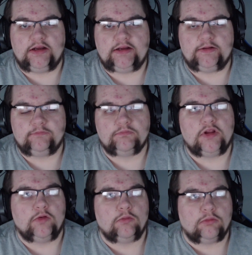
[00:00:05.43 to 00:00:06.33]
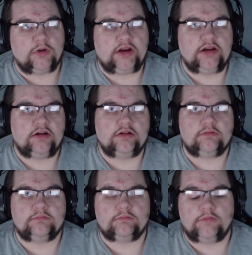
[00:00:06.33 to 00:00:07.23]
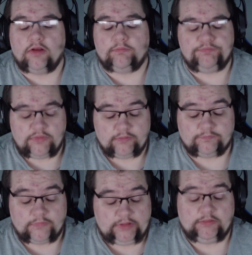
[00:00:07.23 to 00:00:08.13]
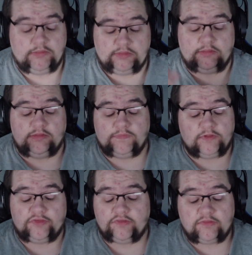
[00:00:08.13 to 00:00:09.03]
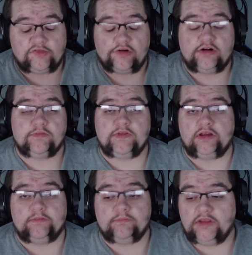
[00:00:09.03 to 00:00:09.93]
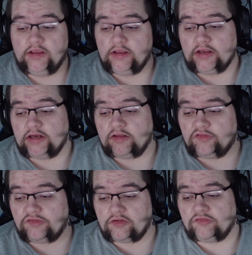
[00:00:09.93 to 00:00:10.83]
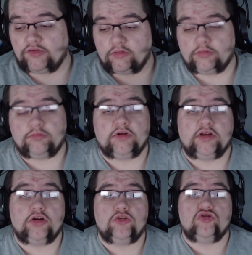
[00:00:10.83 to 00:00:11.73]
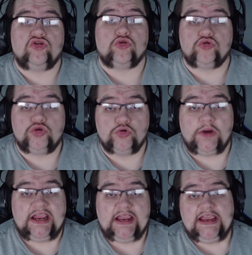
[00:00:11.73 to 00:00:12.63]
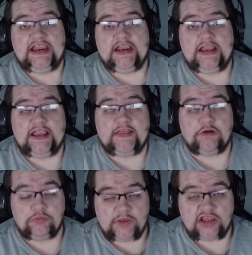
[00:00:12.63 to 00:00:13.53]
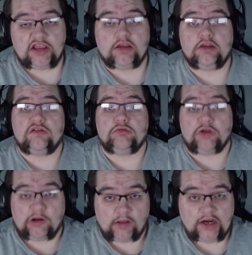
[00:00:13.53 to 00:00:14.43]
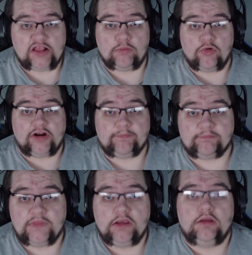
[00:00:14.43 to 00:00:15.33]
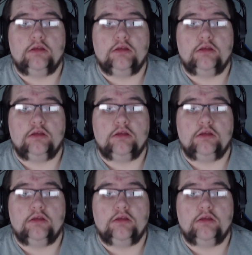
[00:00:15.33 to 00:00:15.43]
We're working on, well, let me first start off that it is 0302, and that would be 3 o'clock in the morning.